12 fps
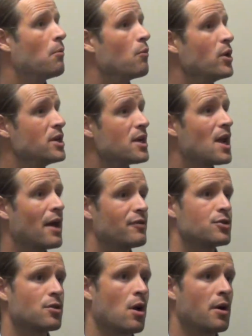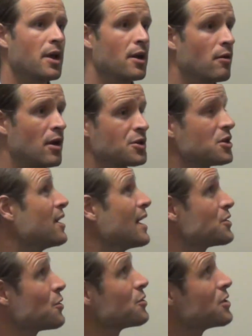We didn't have strong integration in
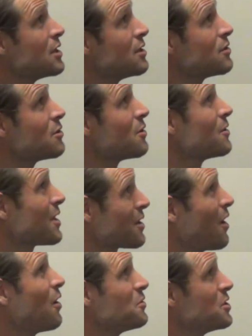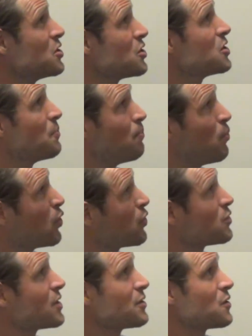SoCs. Technology just to put
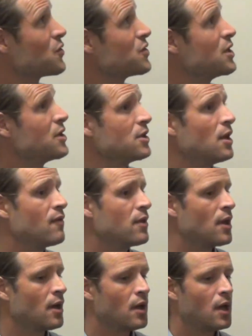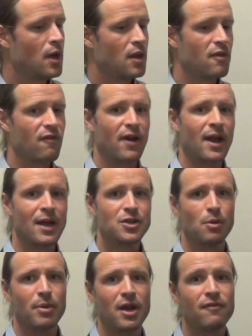those SoCs and even the
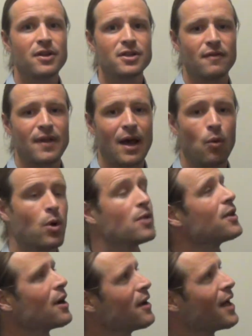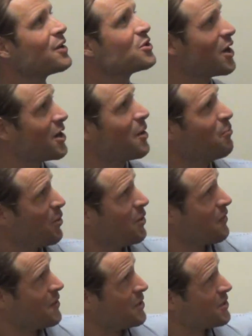financial benefits of that weren't there yet. So you ended up
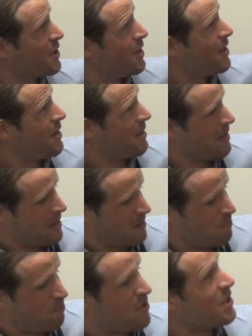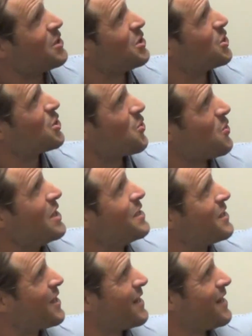building these big,
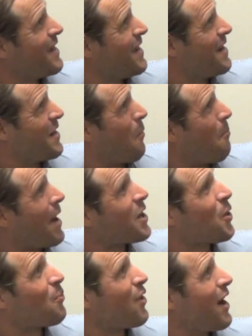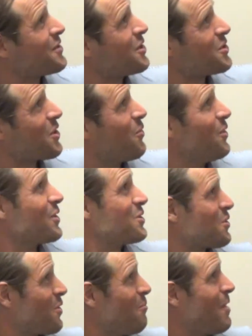discrete, microprocessor with
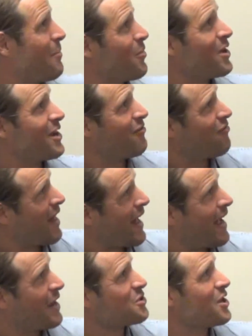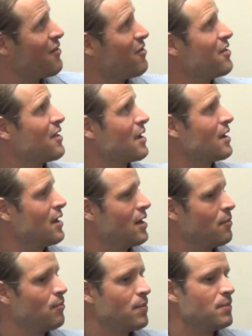external memory and flash and everything in
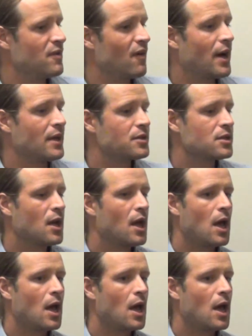a device.